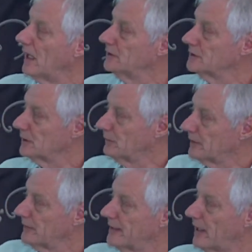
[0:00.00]
you see where
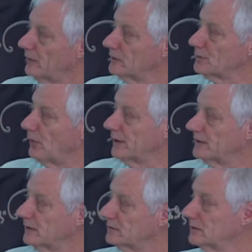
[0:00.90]
the red arrow is
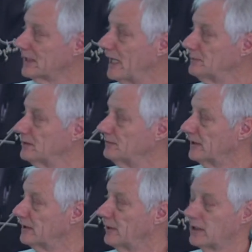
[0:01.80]
pointing to climate
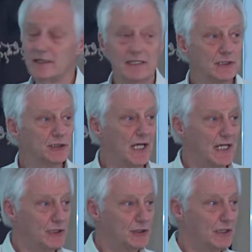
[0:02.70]
variability and
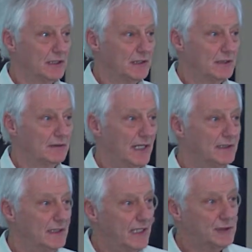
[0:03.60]
change,
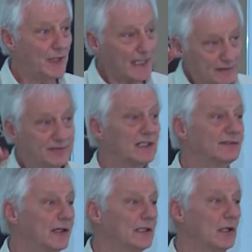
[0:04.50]
right? It's ranked very,
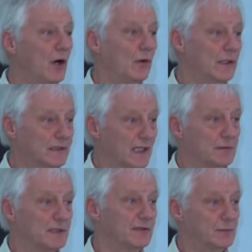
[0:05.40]
very low in
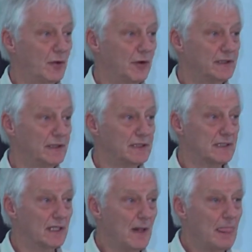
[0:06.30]
terms of
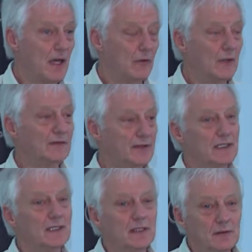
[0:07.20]
importance.
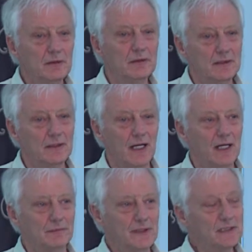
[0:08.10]
However,
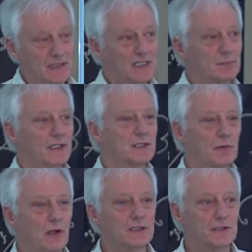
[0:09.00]
these experts
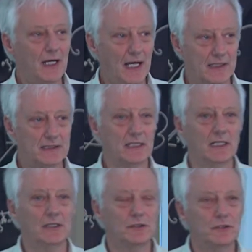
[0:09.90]
were also asked
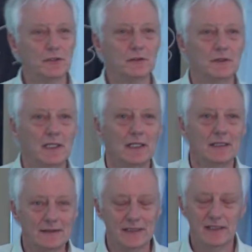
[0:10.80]
to
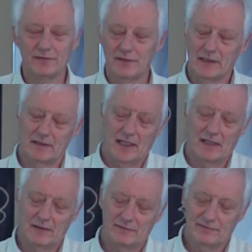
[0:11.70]
give
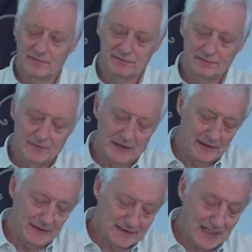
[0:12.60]

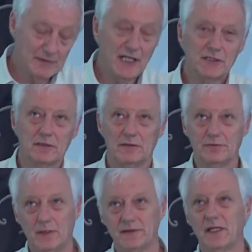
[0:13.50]
an examination
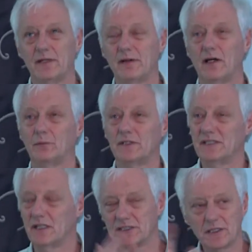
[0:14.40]
of what they thought was
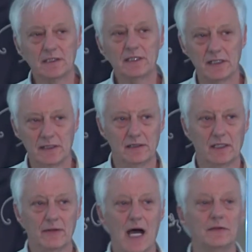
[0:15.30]
the uncertainty
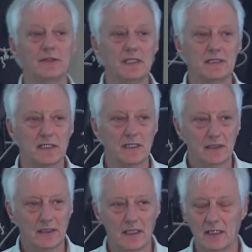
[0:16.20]
around these
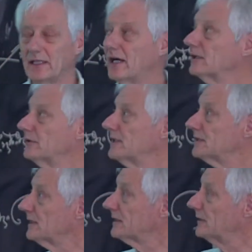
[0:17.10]

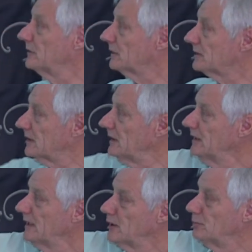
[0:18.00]
characteristics. And you can see
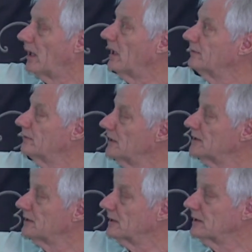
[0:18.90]
the bar for
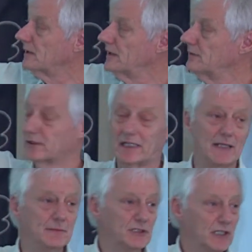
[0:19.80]
uncertainty for
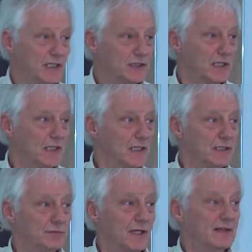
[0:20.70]
climate change
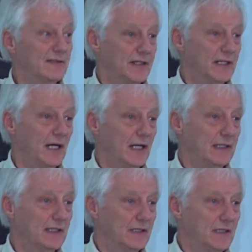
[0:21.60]
is very, very
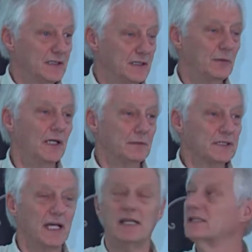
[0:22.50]
high. So what we're
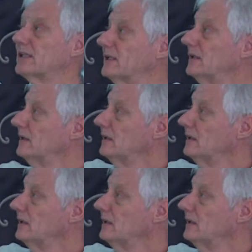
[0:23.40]
saying is that